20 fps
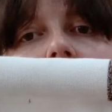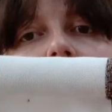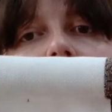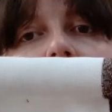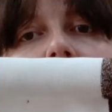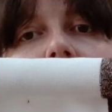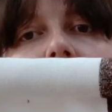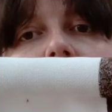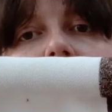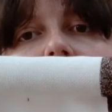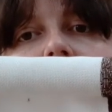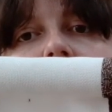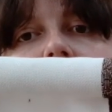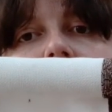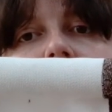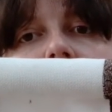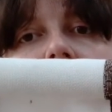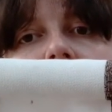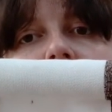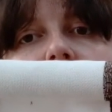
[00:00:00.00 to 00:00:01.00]

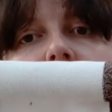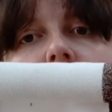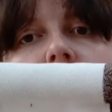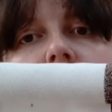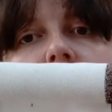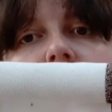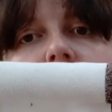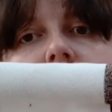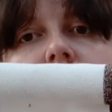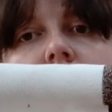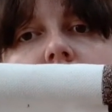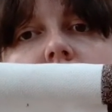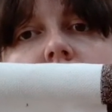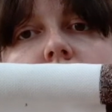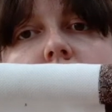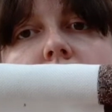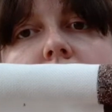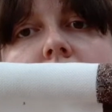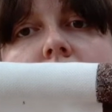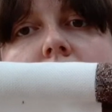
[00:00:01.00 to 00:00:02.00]
And I've worked it all
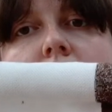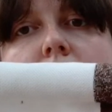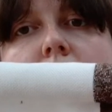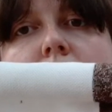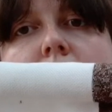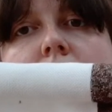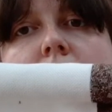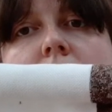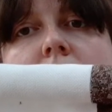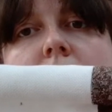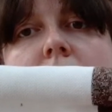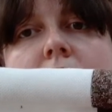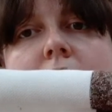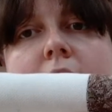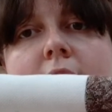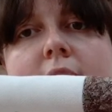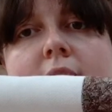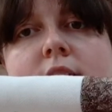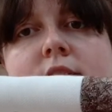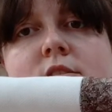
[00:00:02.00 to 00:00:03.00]
the way up
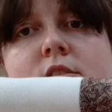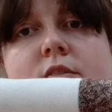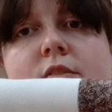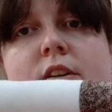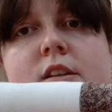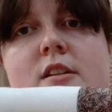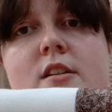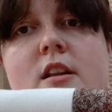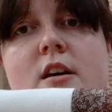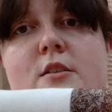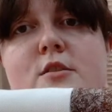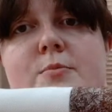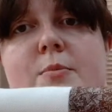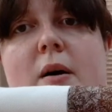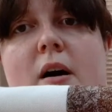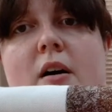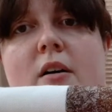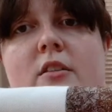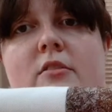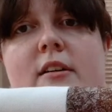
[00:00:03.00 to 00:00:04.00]
and sort of under those
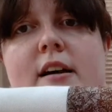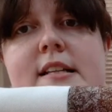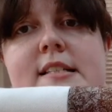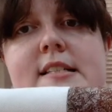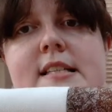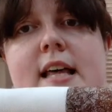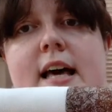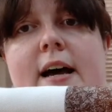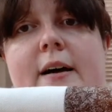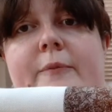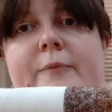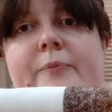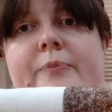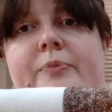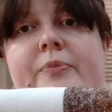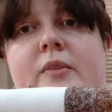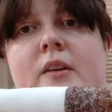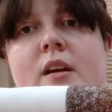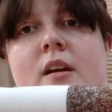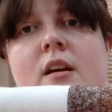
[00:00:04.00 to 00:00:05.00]
park threads there.
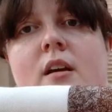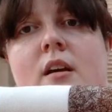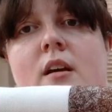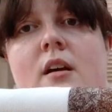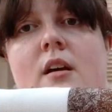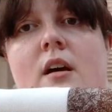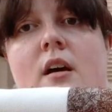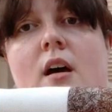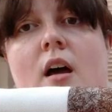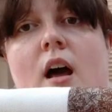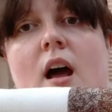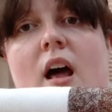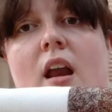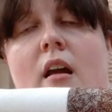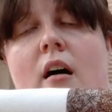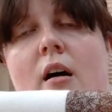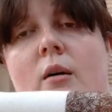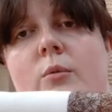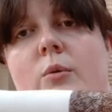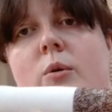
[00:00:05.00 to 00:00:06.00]
And
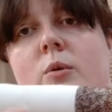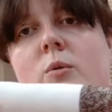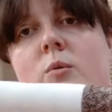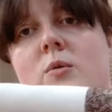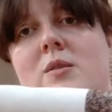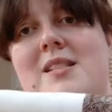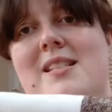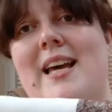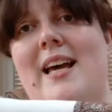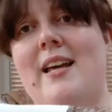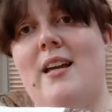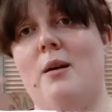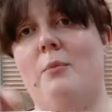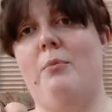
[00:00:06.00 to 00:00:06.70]
I will take a